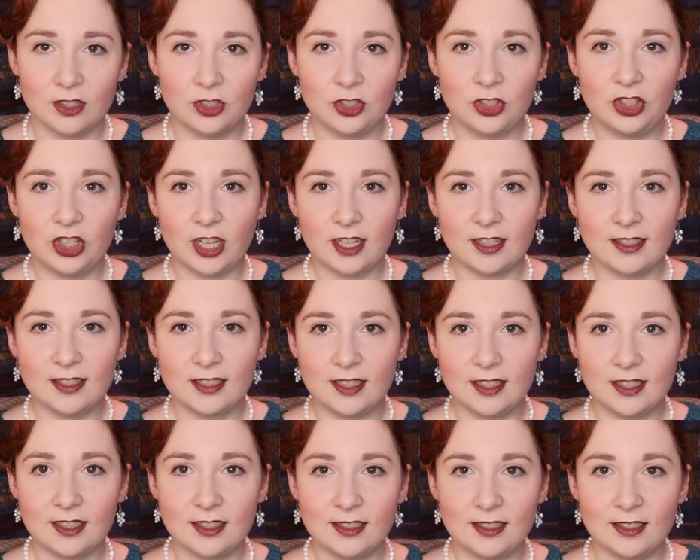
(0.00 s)

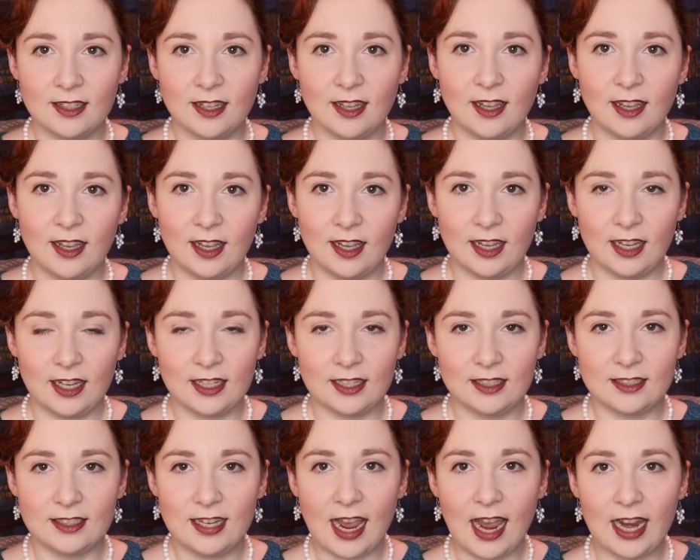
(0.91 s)
justice,
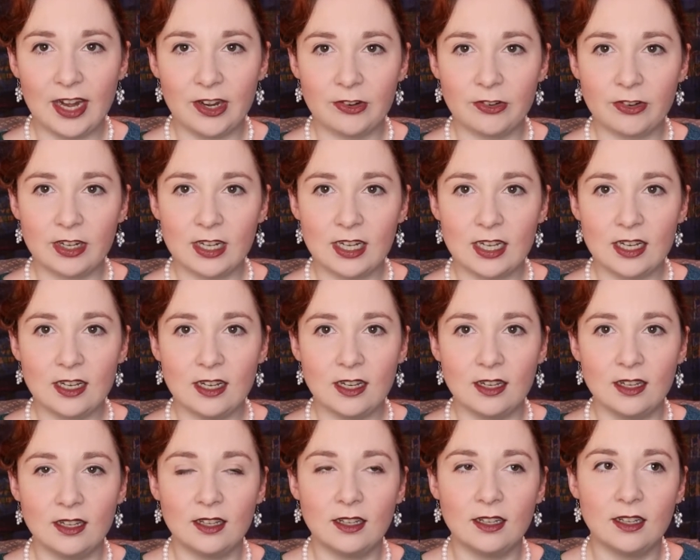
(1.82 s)
integrity,
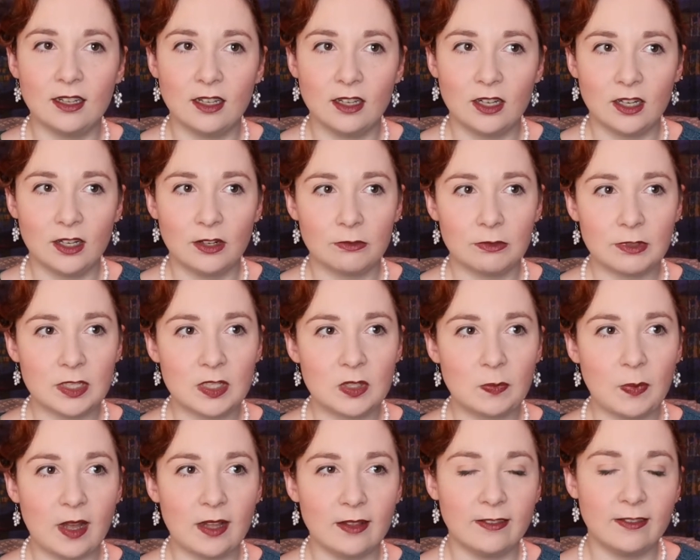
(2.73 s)

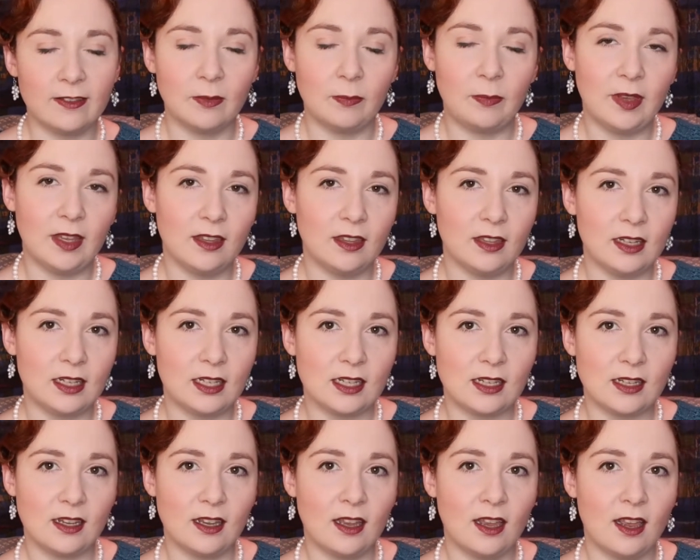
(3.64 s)

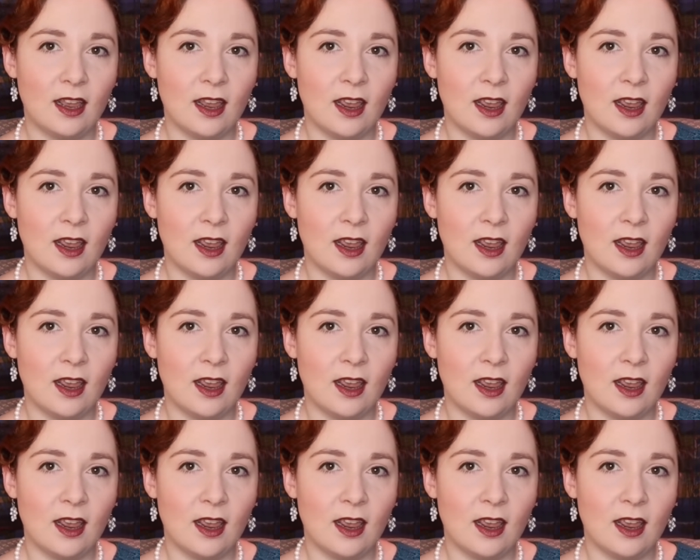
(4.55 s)
responsibility,